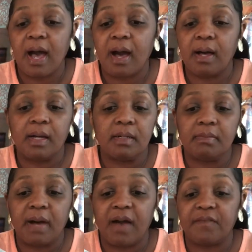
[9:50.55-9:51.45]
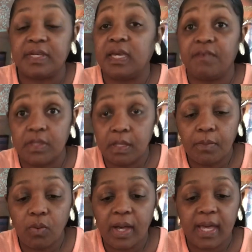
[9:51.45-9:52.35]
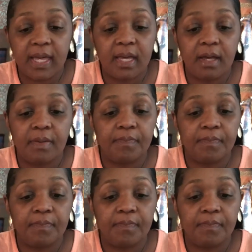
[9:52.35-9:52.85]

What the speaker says: I've given them away.